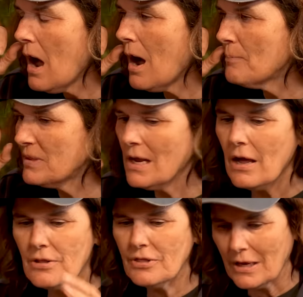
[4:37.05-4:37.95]
Um, but the
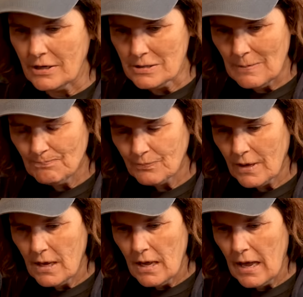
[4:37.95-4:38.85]
other thing is
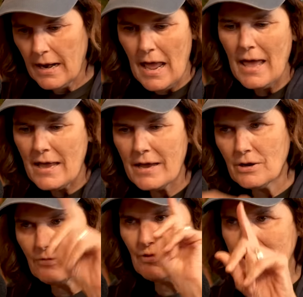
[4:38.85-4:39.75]
and AA
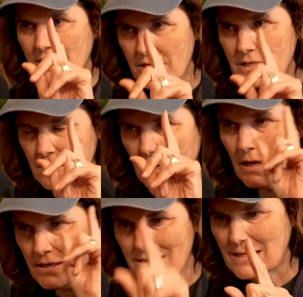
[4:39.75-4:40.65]
could fix this
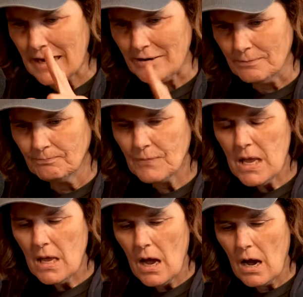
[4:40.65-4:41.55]
in a second.
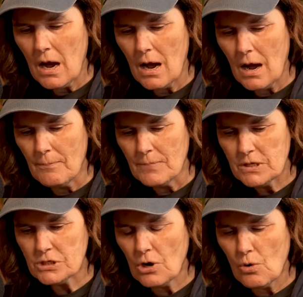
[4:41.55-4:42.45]
Um,
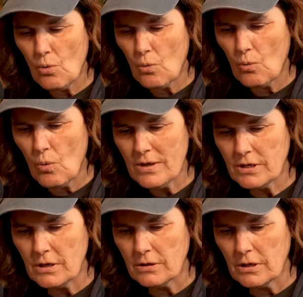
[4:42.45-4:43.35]
so what
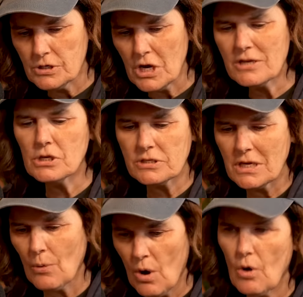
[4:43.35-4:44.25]
the, the judge will
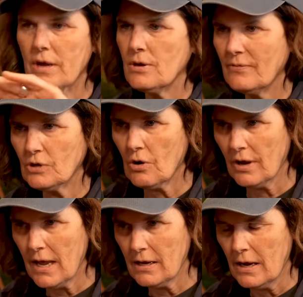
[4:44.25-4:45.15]
say, well, okay, you have to go
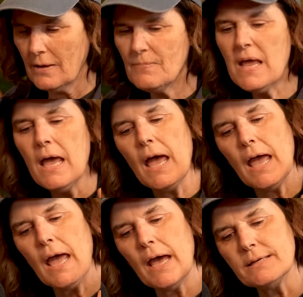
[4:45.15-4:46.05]
to AA.
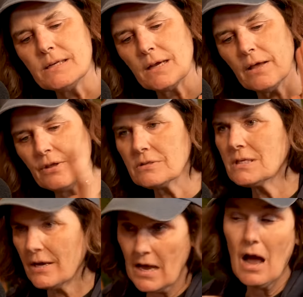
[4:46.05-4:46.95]
And uh, they'll
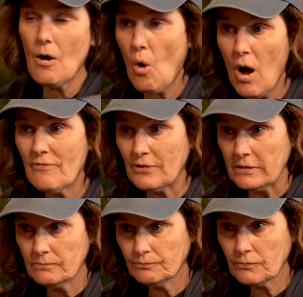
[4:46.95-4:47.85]
tell you how
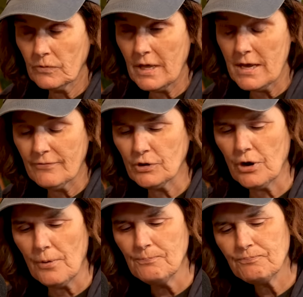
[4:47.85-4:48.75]
often that you have to
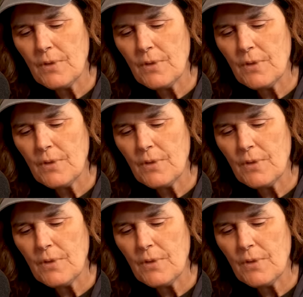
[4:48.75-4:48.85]
go.